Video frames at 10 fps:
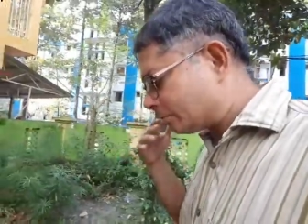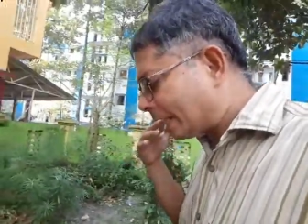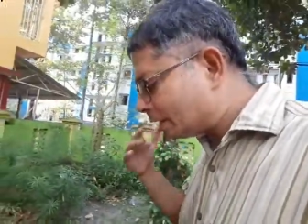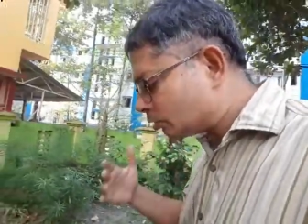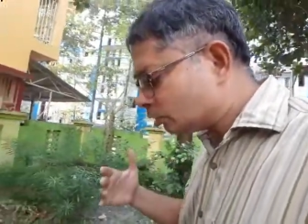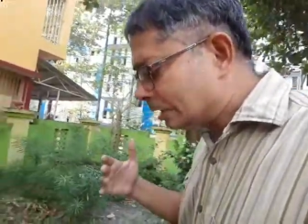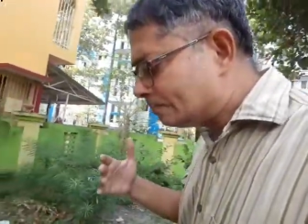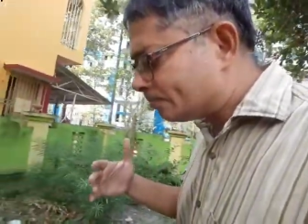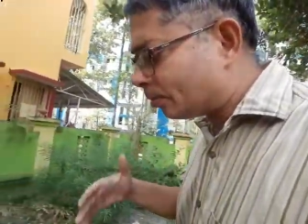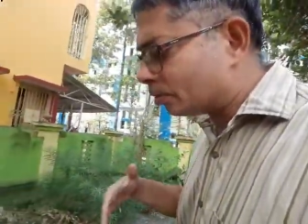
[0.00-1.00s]
try to
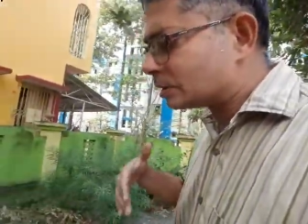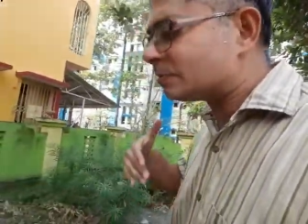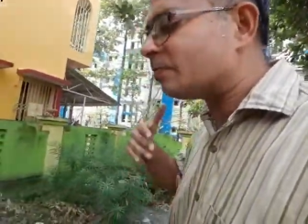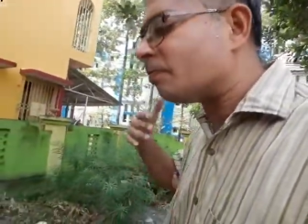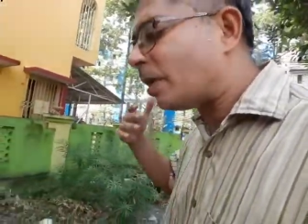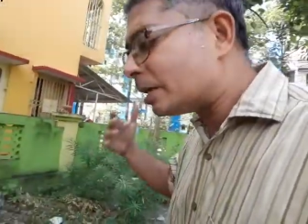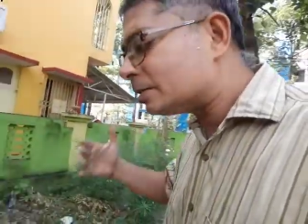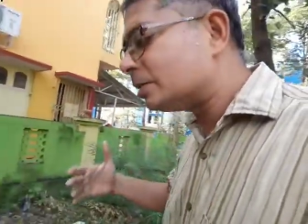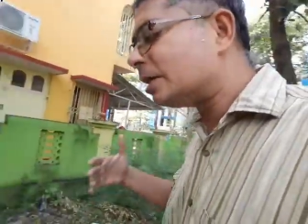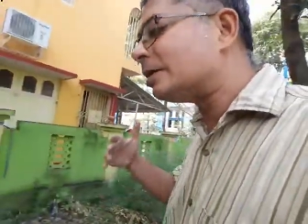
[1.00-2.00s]
impose
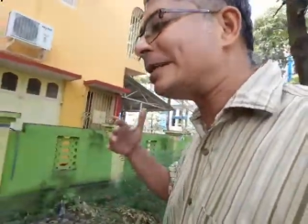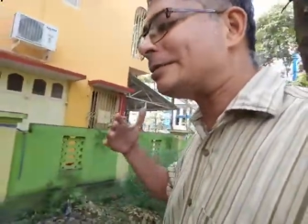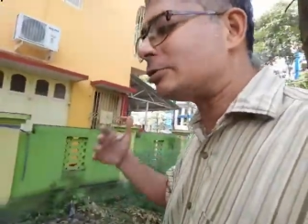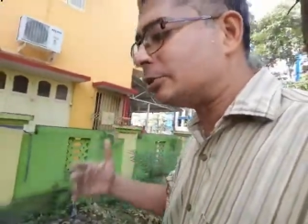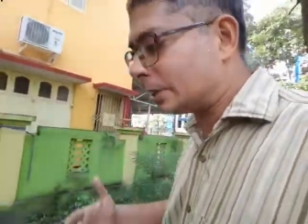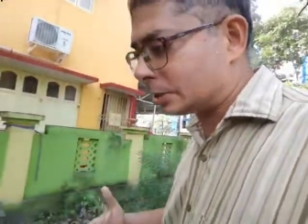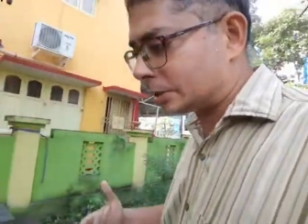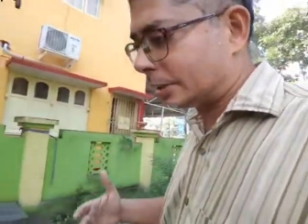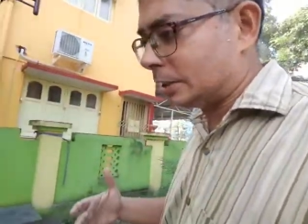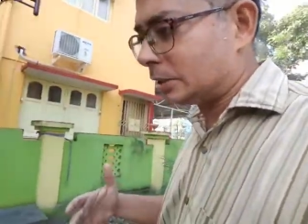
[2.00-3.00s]
further
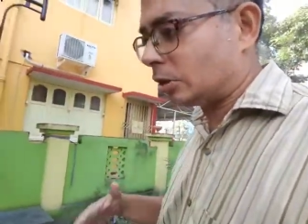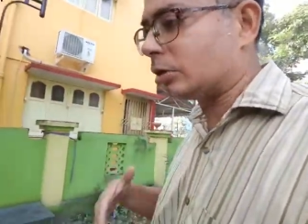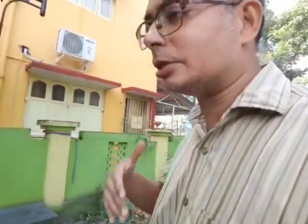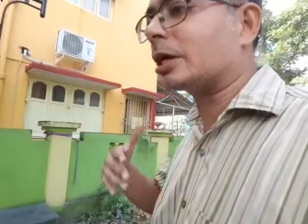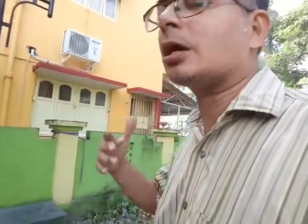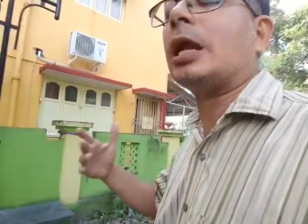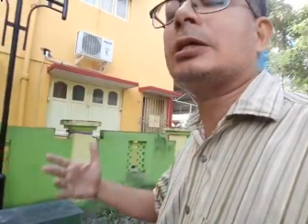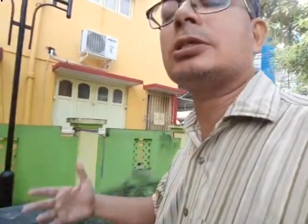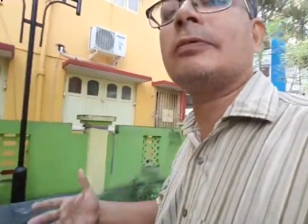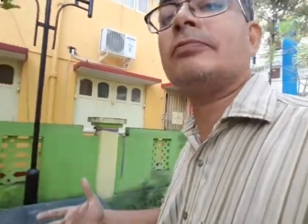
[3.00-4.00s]
restrictions on the
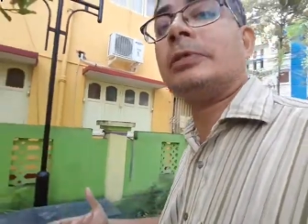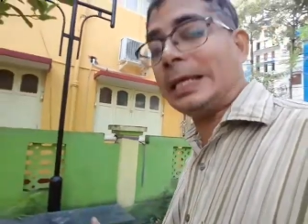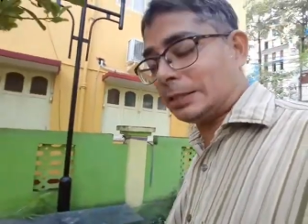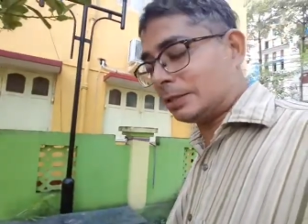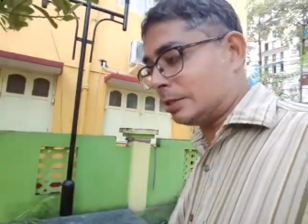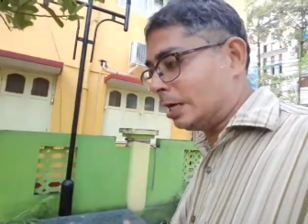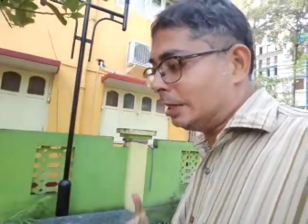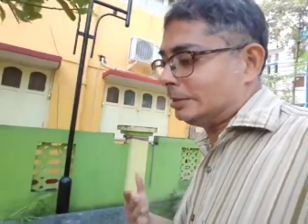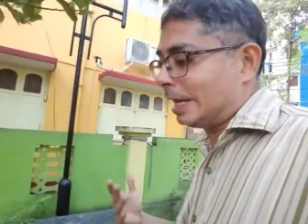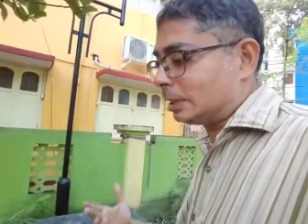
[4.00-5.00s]
class of tests
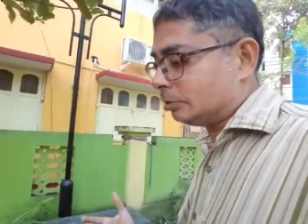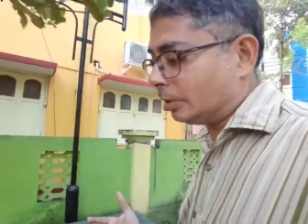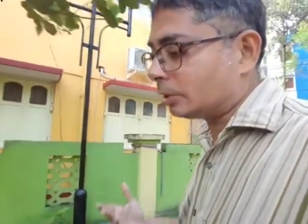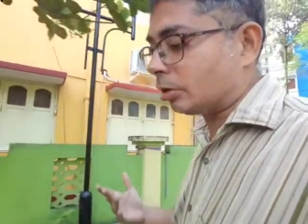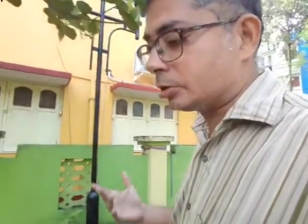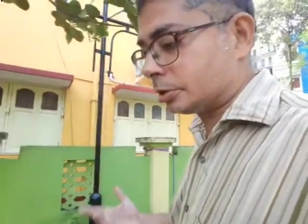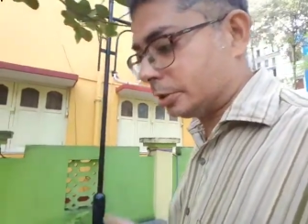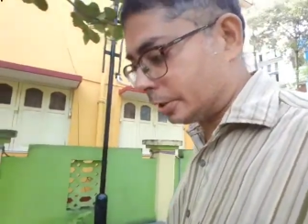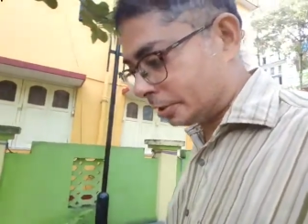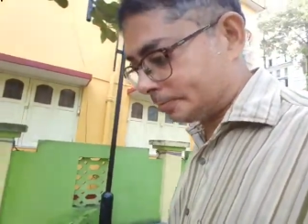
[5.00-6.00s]
that you are
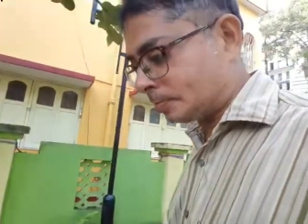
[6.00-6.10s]
considering.